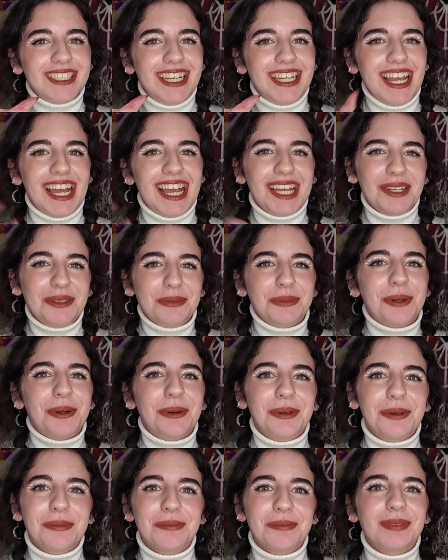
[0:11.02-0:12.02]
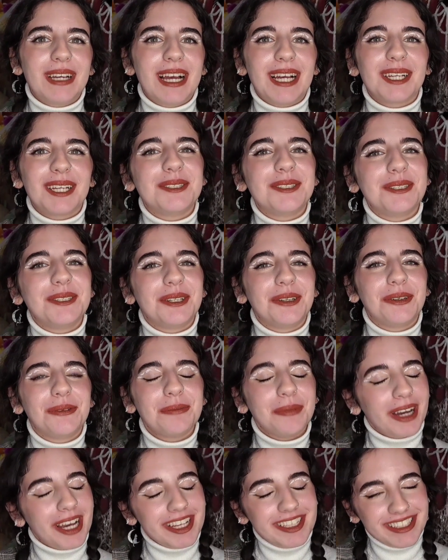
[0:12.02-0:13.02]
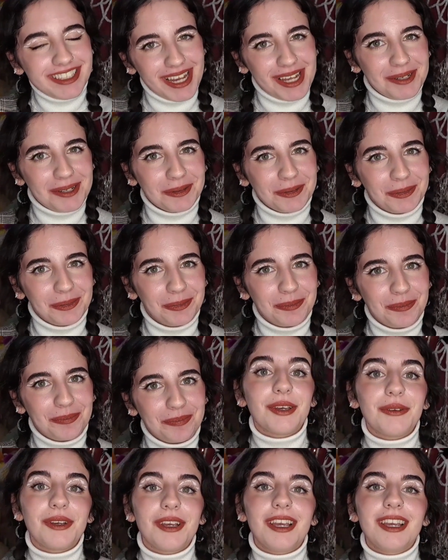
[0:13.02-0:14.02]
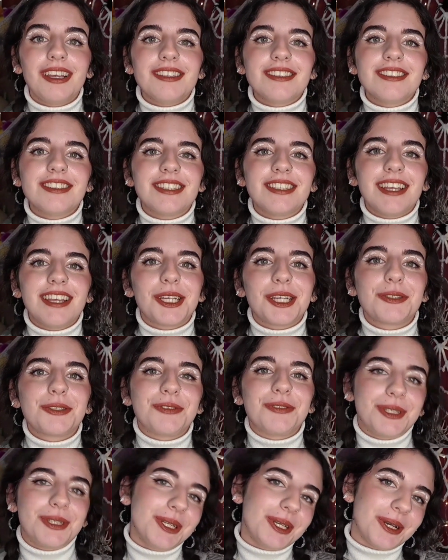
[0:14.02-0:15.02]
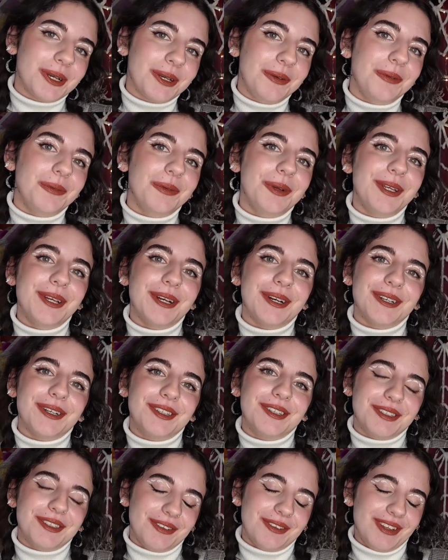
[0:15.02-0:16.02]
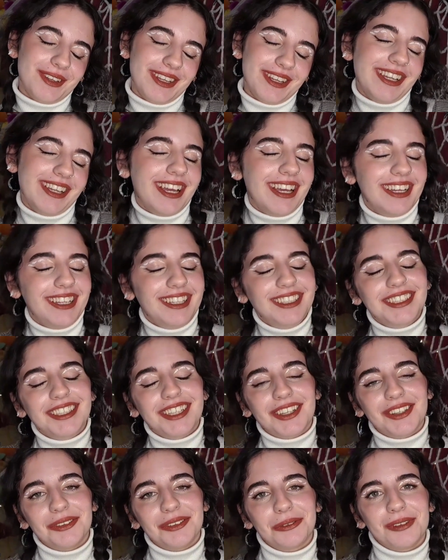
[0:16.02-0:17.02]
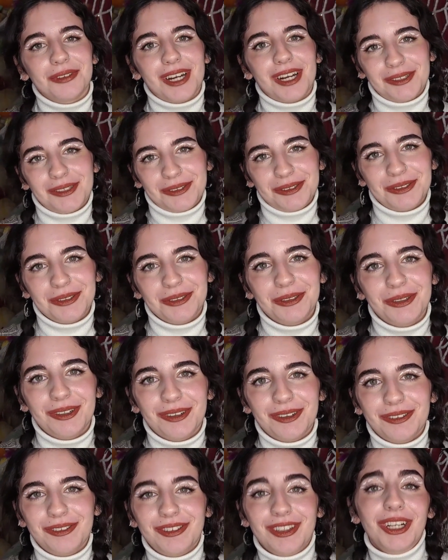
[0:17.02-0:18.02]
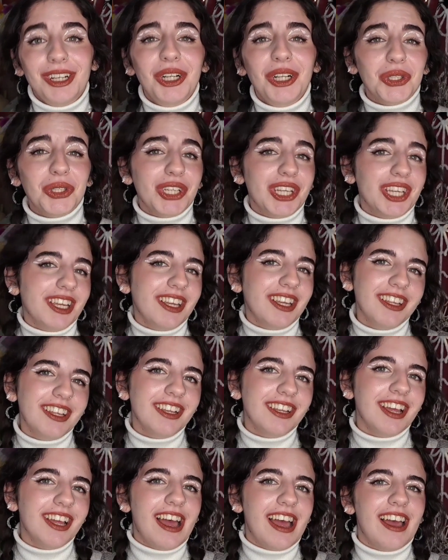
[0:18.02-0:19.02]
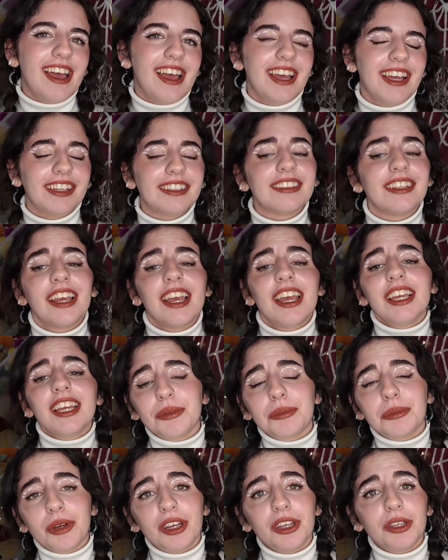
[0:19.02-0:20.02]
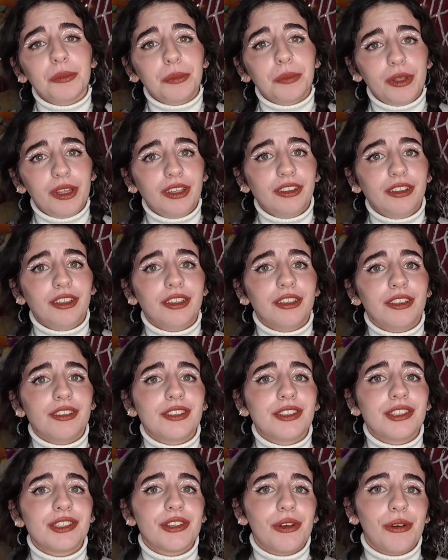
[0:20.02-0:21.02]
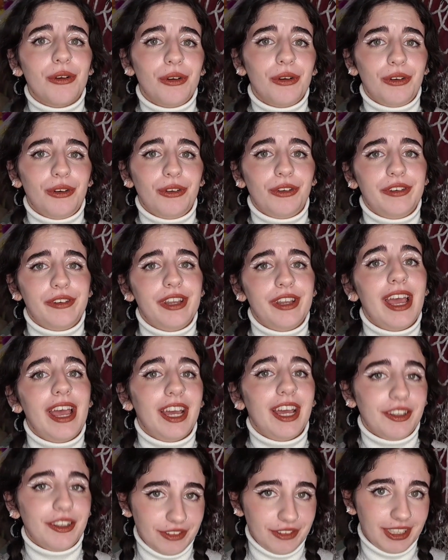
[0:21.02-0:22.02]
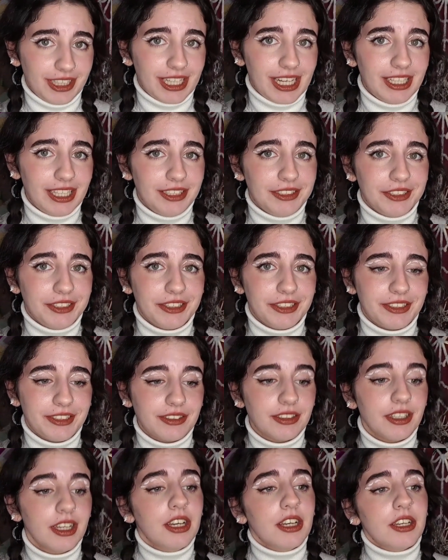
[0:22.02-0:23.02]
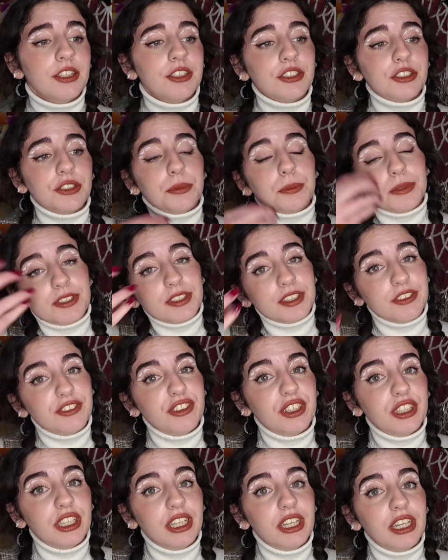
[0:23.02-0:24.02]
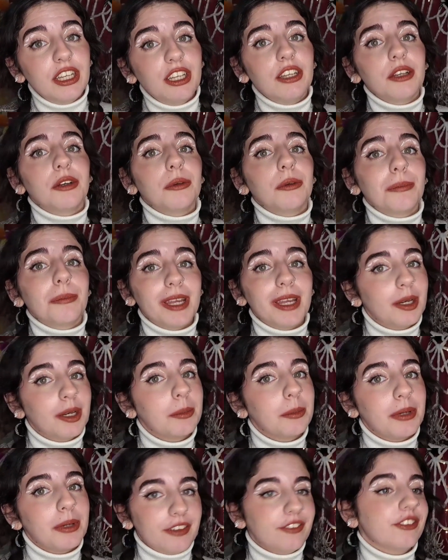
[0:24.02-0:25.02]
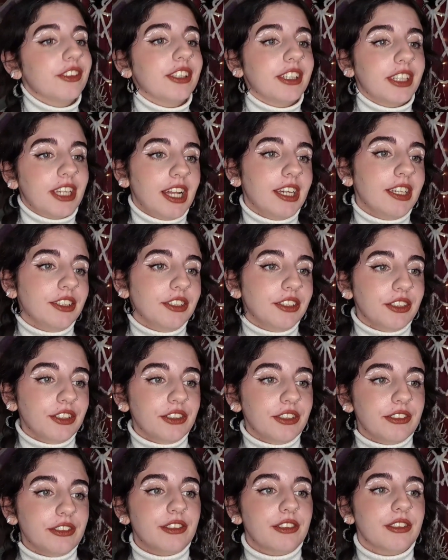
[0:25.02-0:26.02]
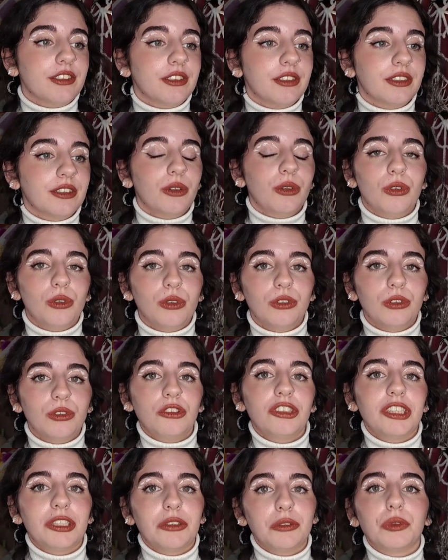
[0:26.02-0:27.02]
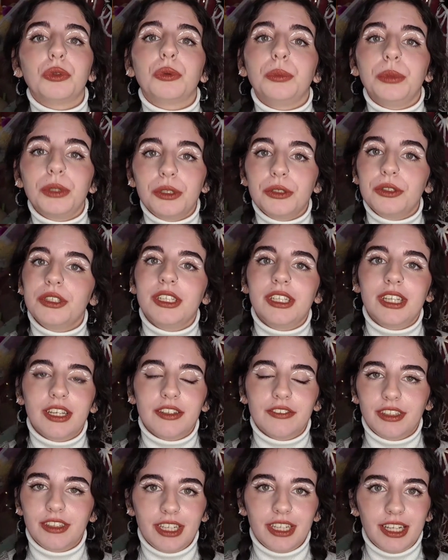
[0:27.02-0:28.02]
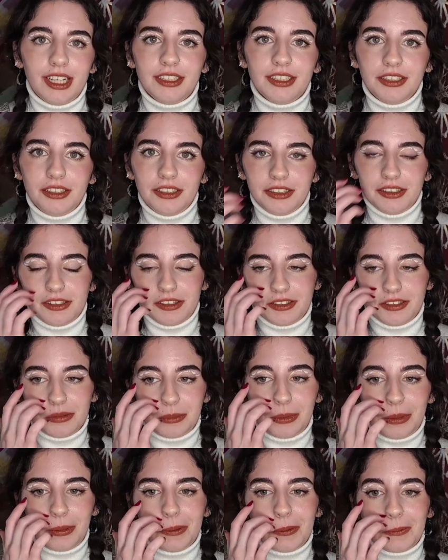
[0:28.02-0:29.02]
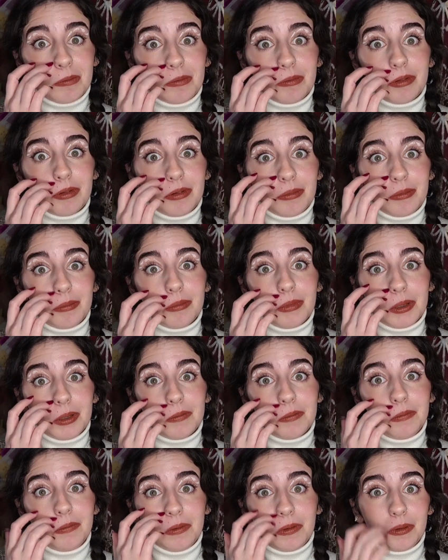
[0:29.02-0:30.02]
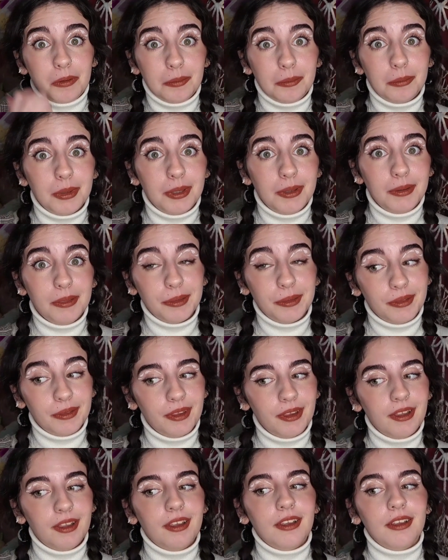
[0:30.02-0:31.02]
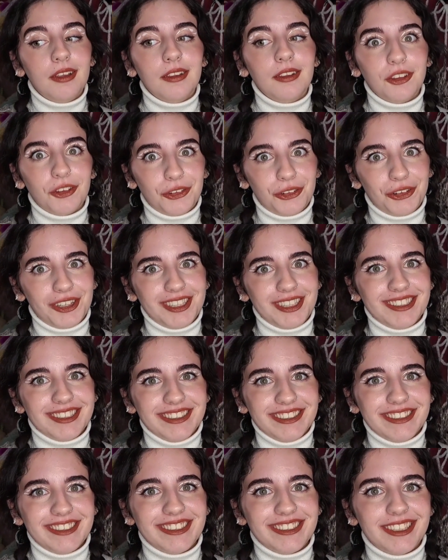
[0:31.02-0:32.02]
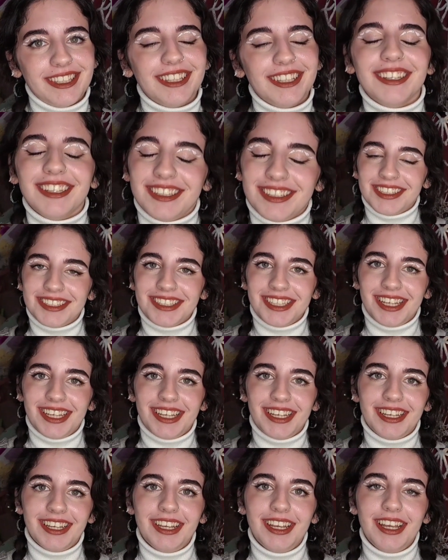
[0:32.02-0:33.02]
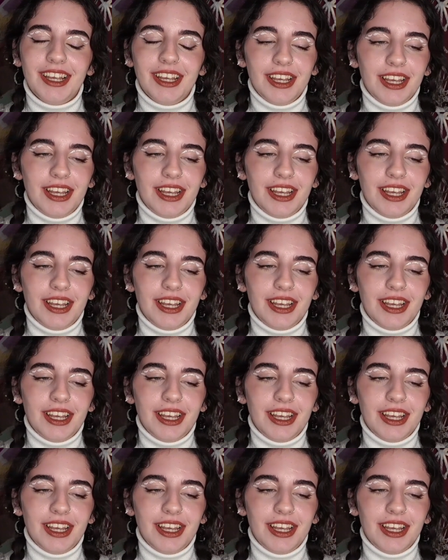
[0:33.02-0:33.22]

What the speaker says: everybody, and welcome back to my channel. So in today's video we are doing another round of looking and giving my opinions on advent calendars, specifically makeup advent calendars or general beauty advent calendars. Some of them have not been the greatest this year,